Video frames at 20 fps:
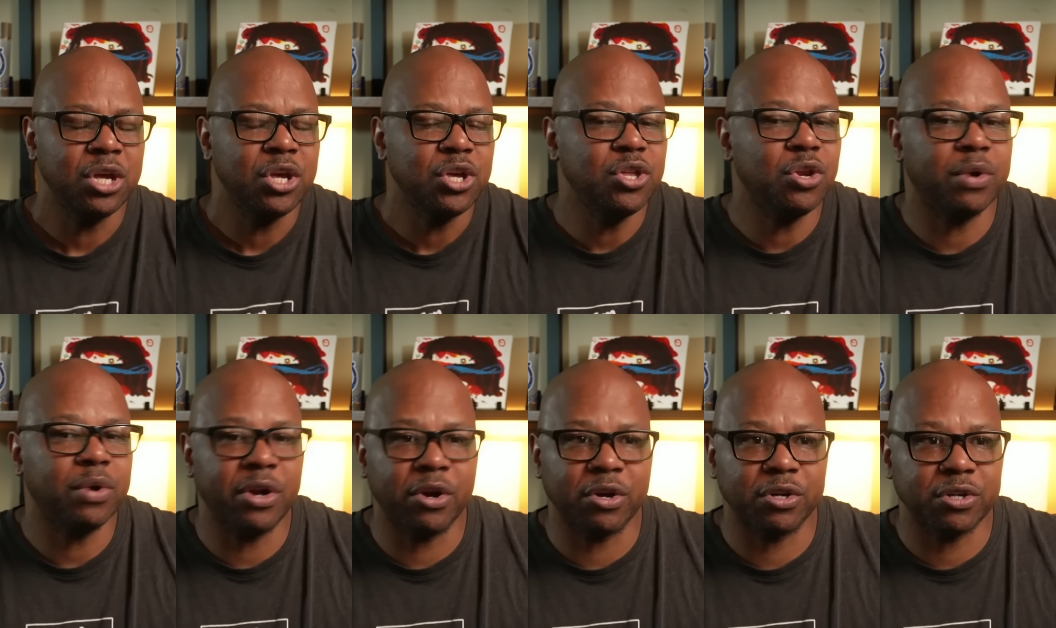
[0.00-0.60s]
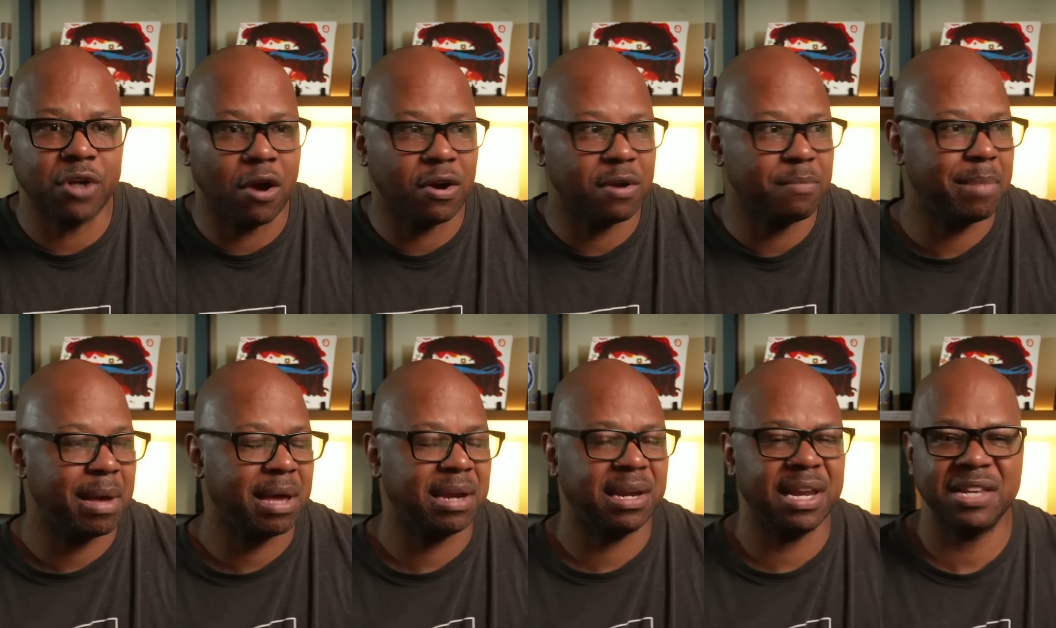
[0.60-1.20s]
You don't hear her talking
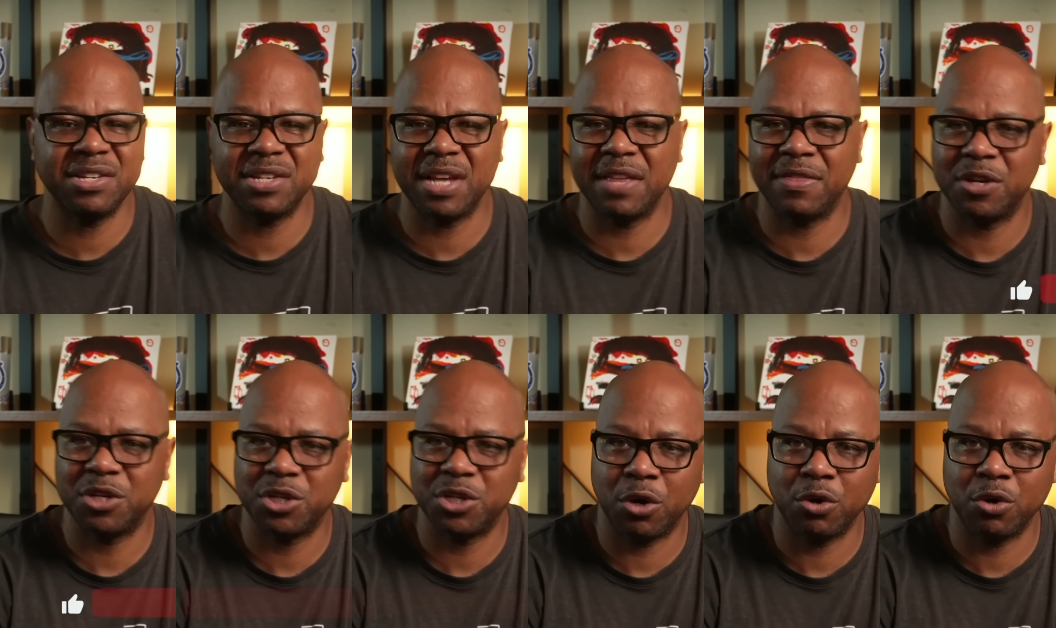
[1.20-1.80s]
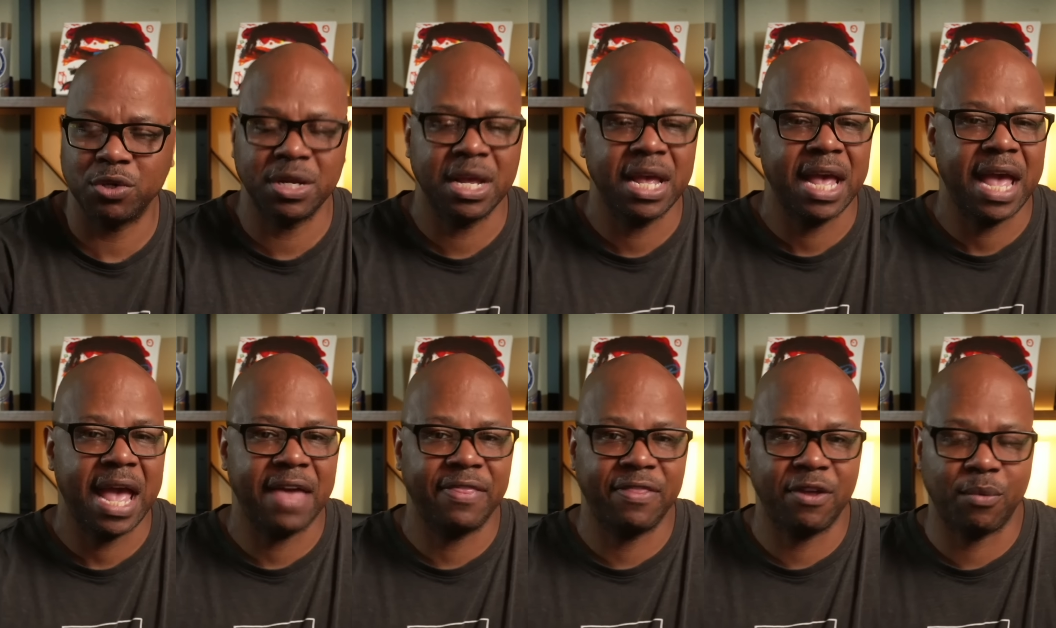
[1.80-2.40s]
about, let's say, the church
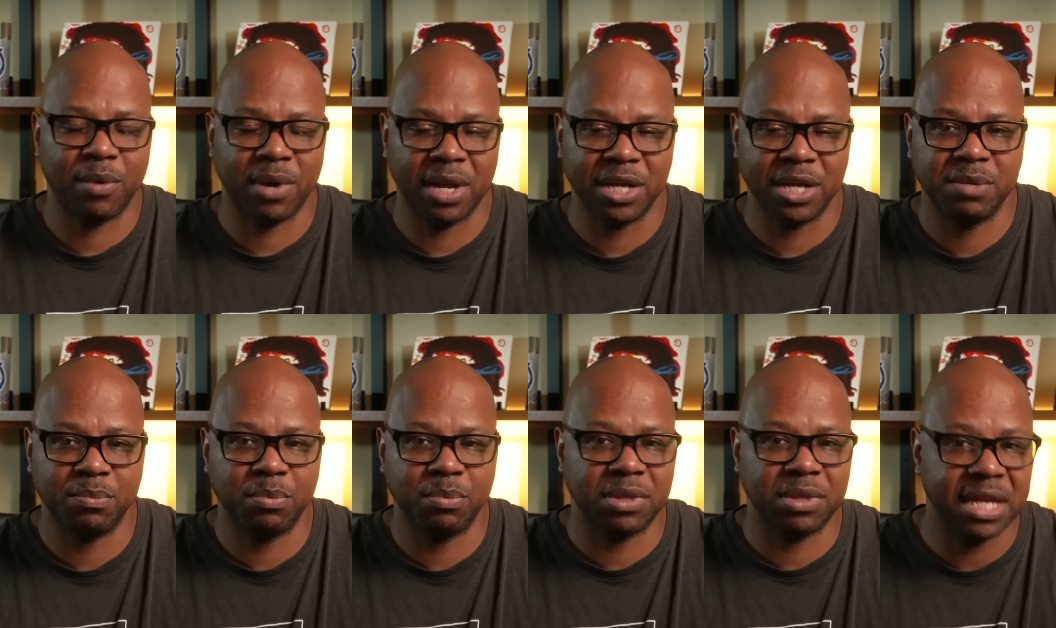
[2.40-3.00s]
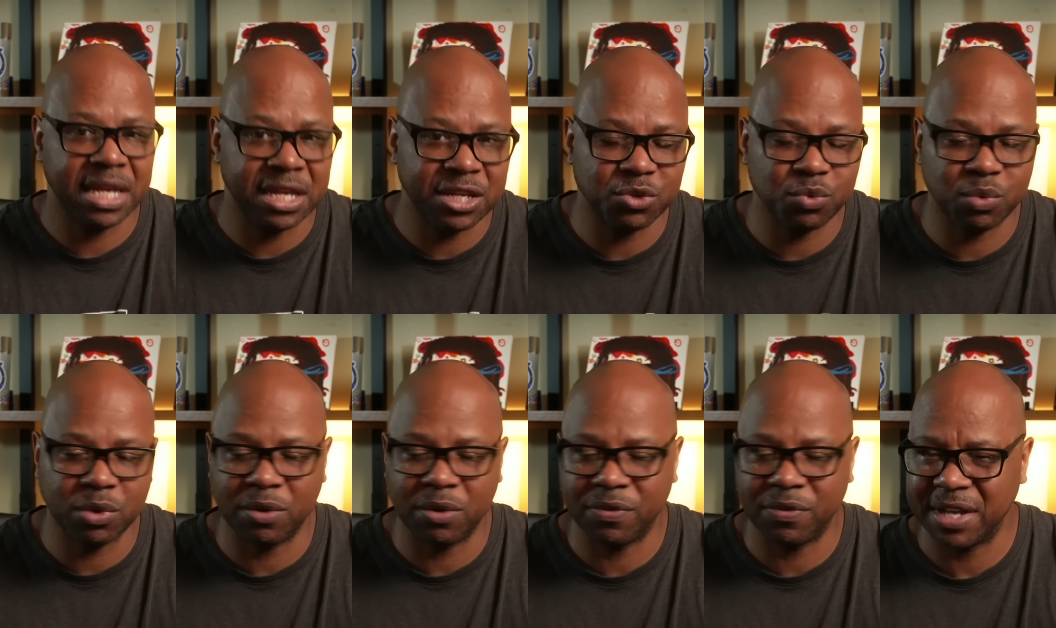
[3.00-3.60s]
and their relationship with
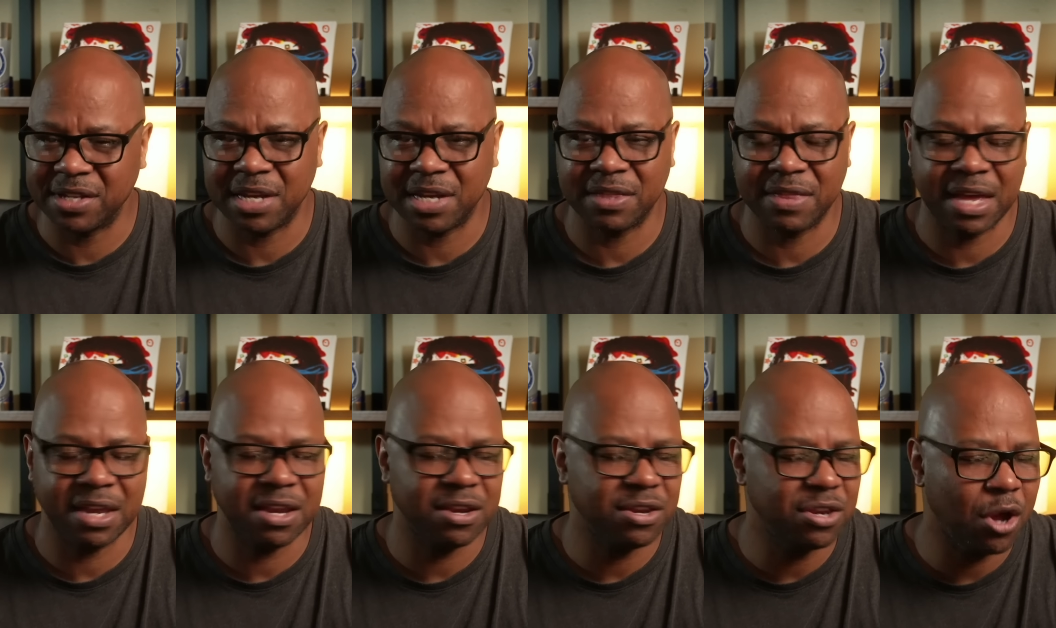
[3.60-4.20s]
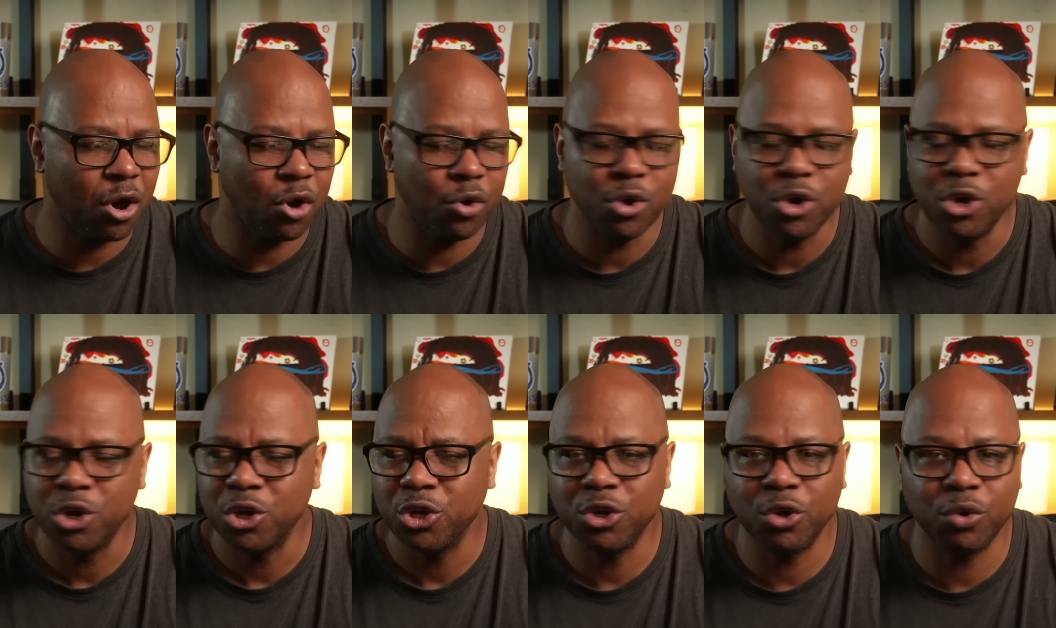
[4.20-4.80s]
Israel, things like that. No,
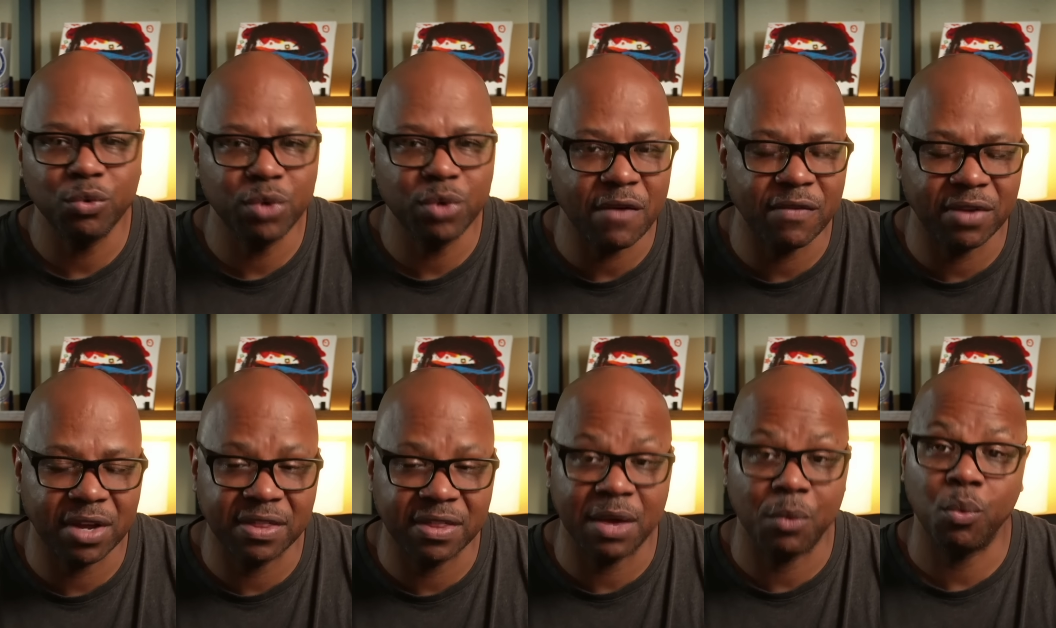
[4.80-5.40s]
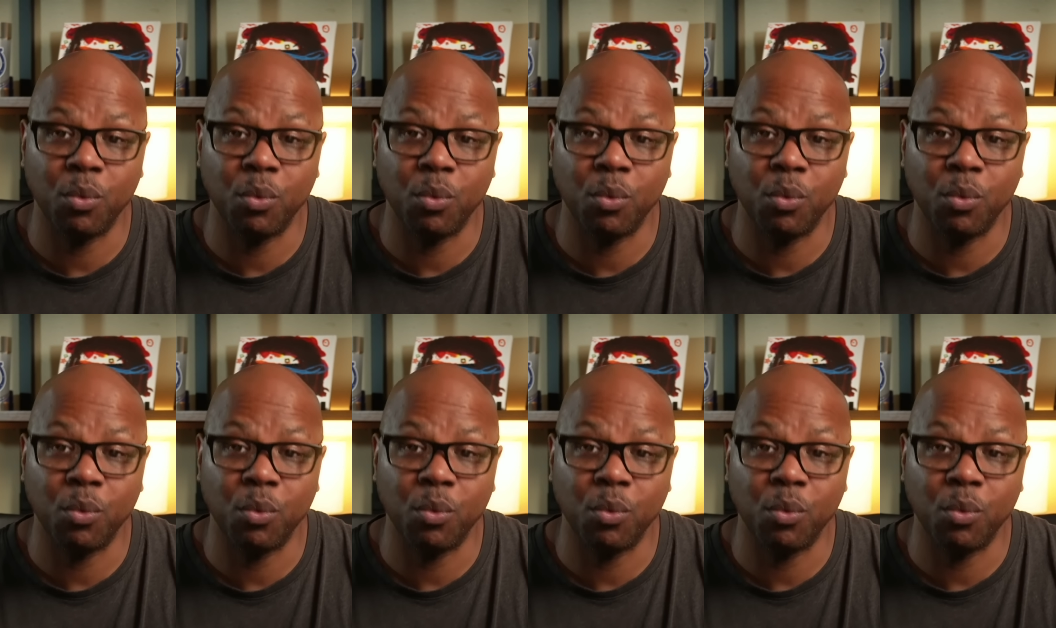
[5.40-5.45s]
you'll never get that.